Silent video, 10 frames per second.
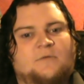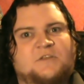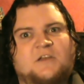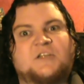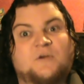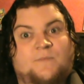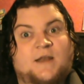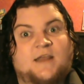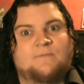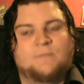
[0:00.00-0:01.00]
I'm just going to jump
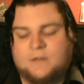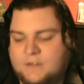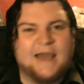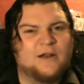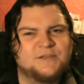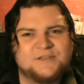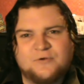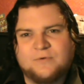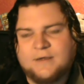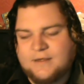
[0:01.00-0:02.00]
on him. And
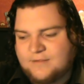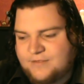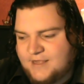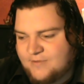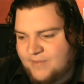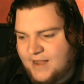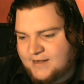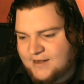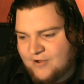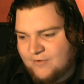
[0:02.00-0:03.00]
also, thinking
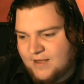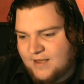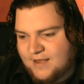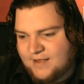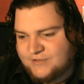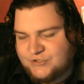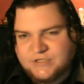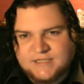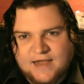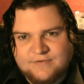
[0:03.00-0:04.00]
back now,
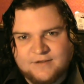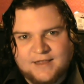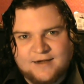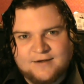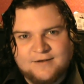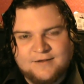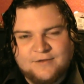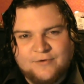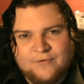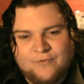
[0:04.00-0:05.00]
just after that,
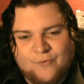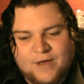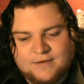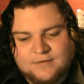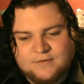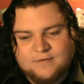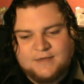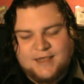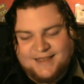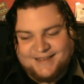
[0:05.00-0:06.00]
when
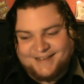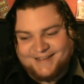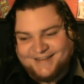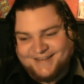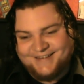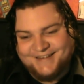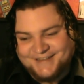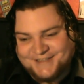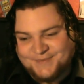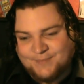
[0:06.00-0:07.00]

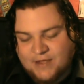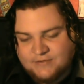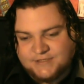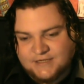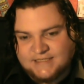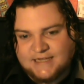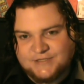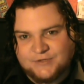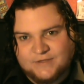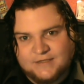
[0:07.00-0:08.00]
Simba pounces on
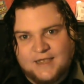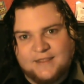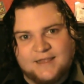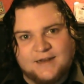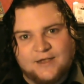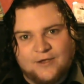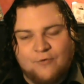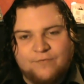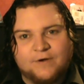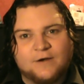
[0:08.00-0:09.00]
Zazu and then a
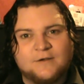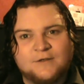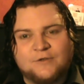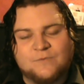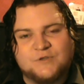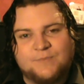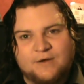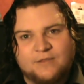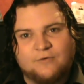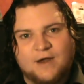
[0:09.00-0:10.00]
gopher comes up out
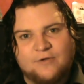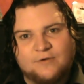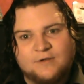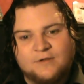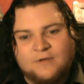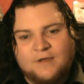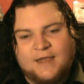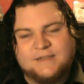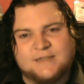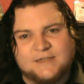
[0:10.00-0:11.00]
of the ground
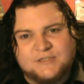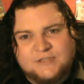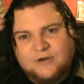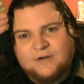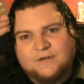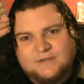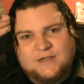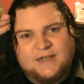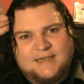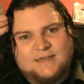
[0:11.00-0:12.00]
and says, sir, there's
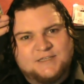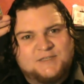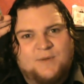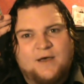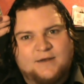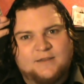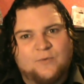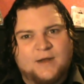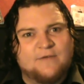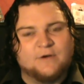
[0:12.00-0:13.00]
hyenas spotted in the
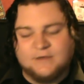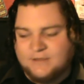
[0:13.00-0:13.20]
whatever.